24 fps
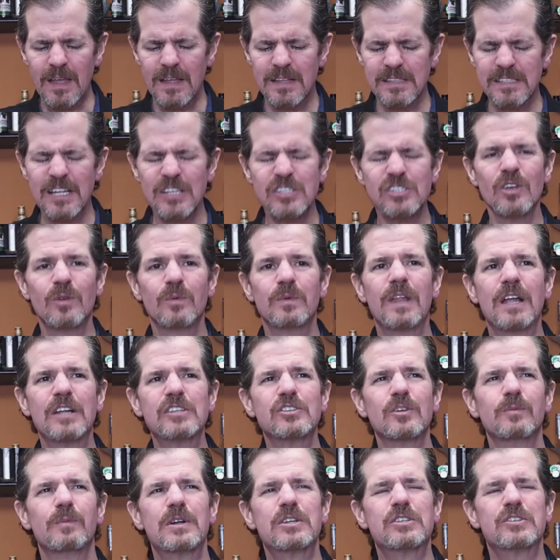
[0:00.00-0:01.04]
I don't want
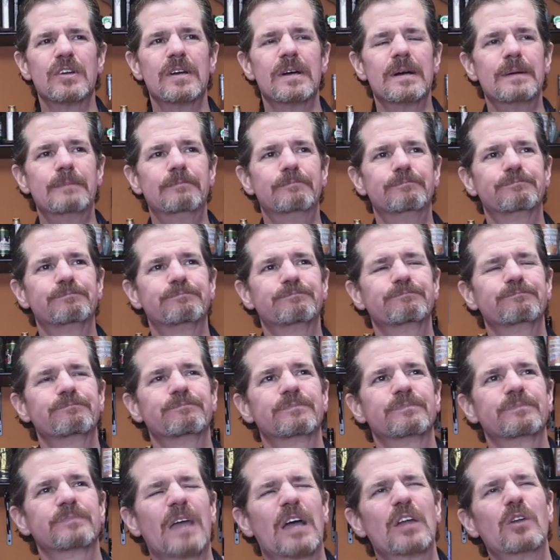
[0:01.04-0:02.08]

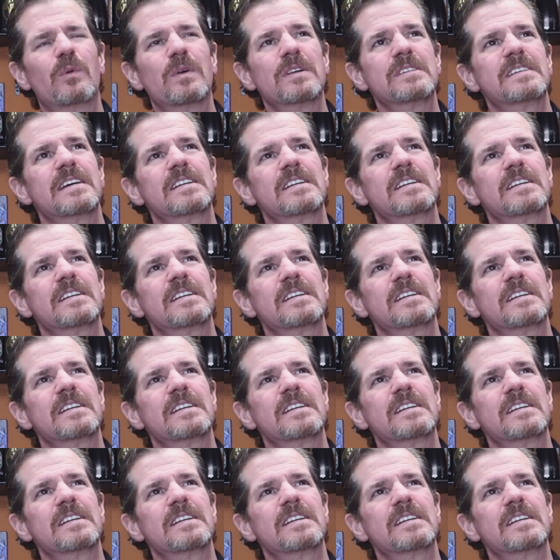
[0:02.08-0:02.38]
to